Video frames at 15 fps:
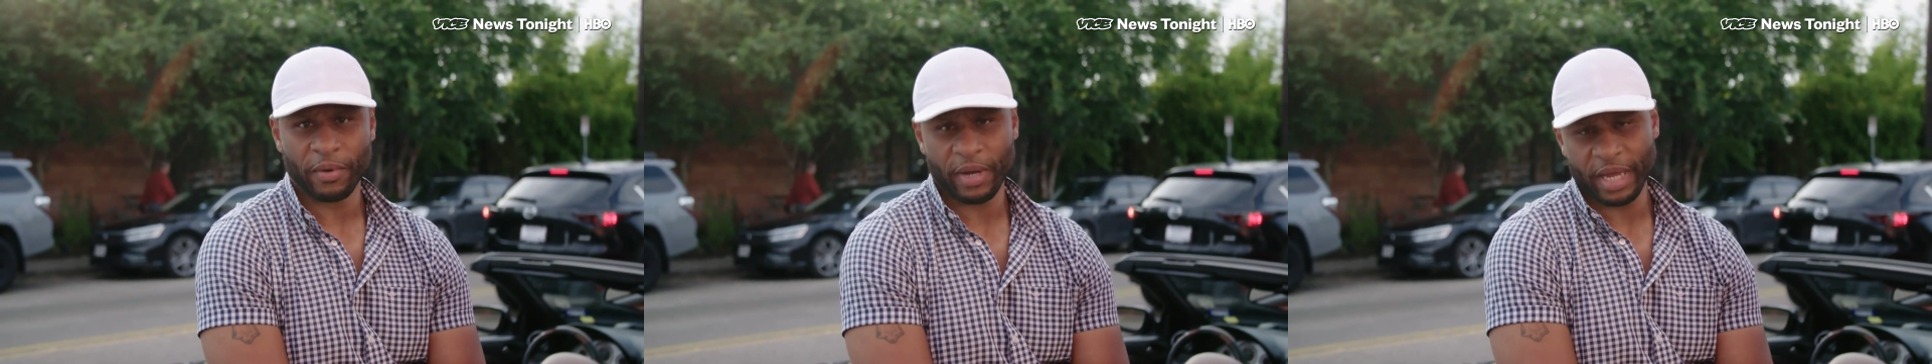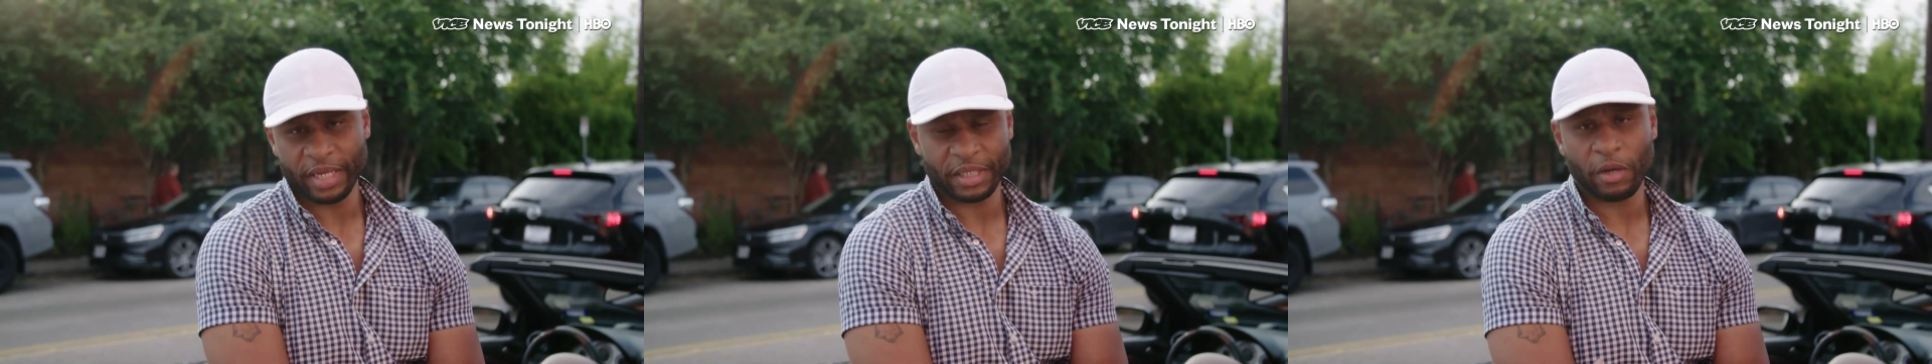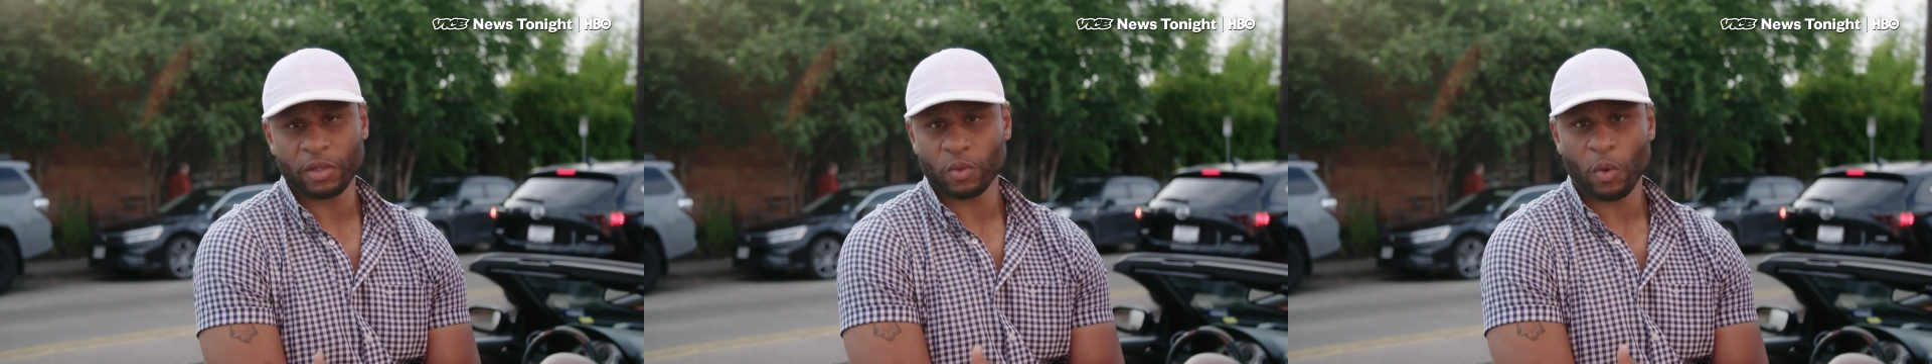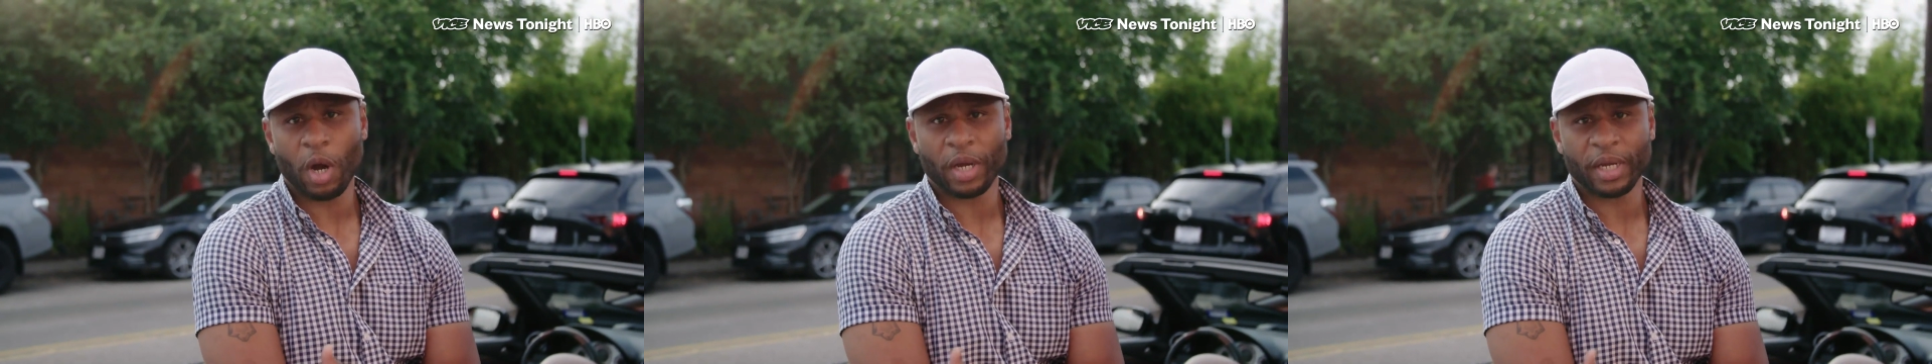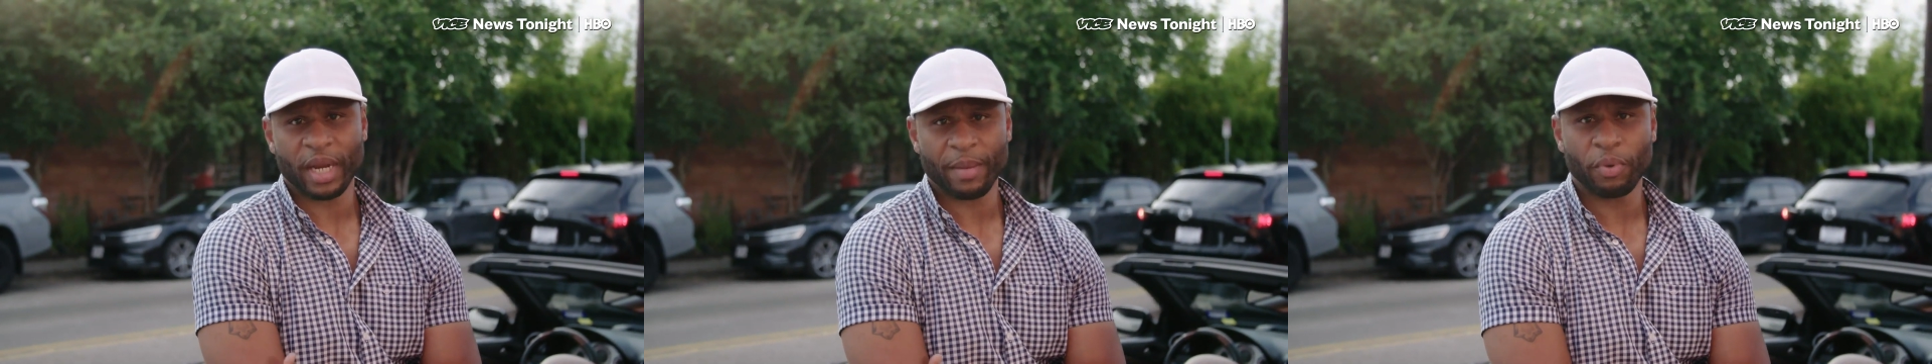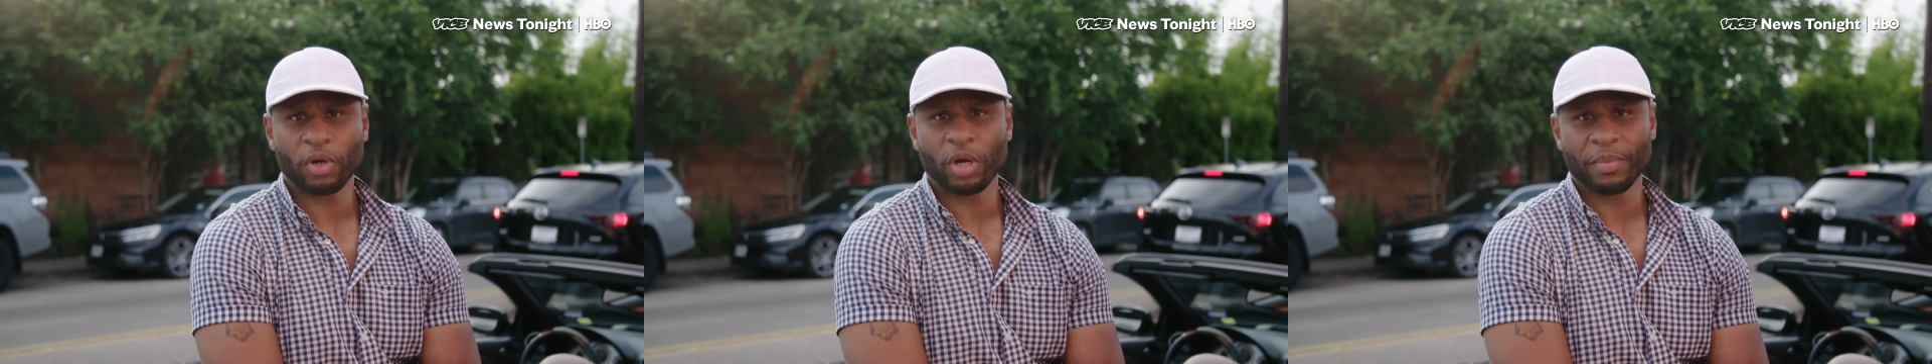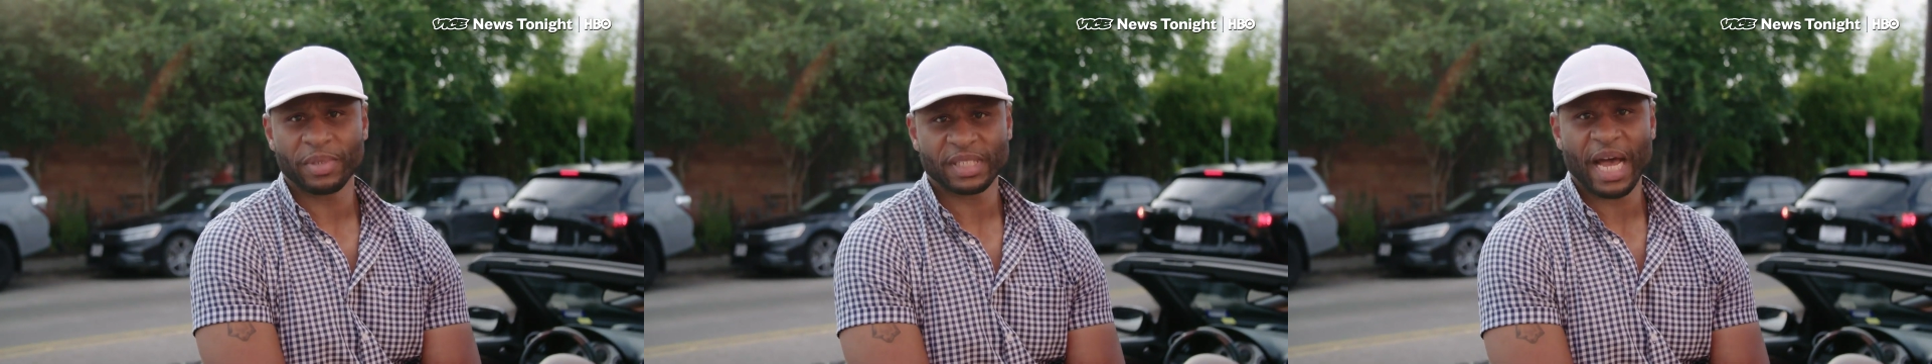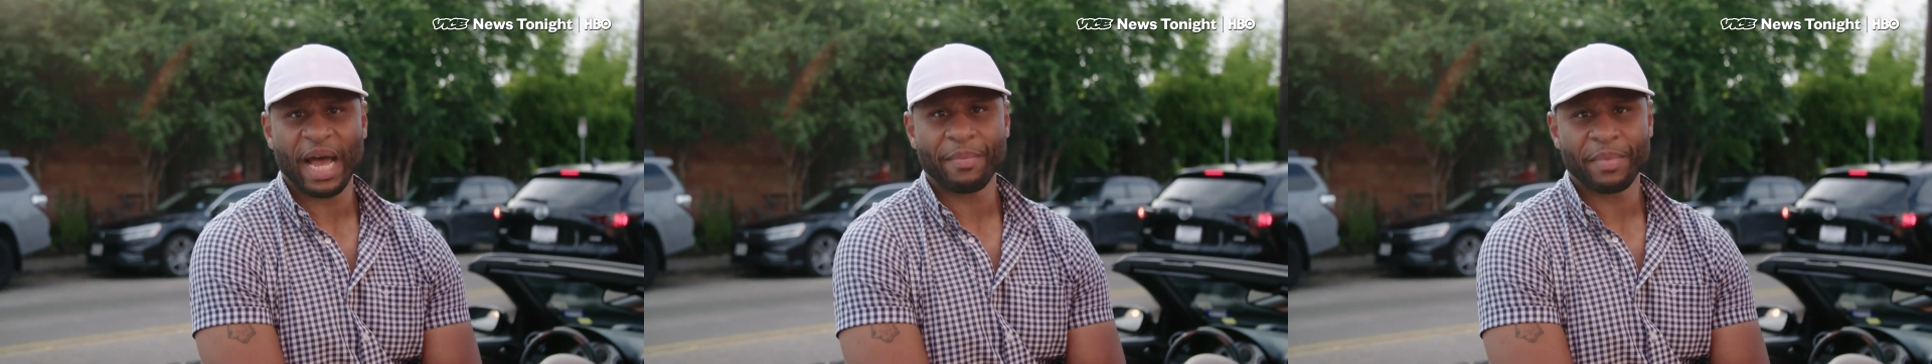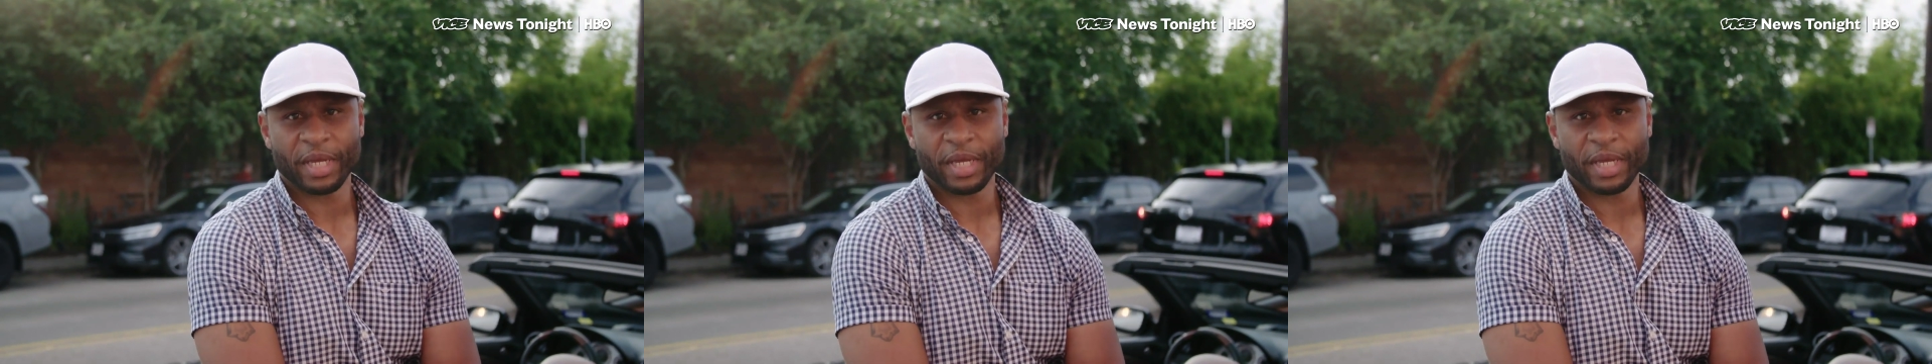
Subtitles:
as I was walking, they pulled up beside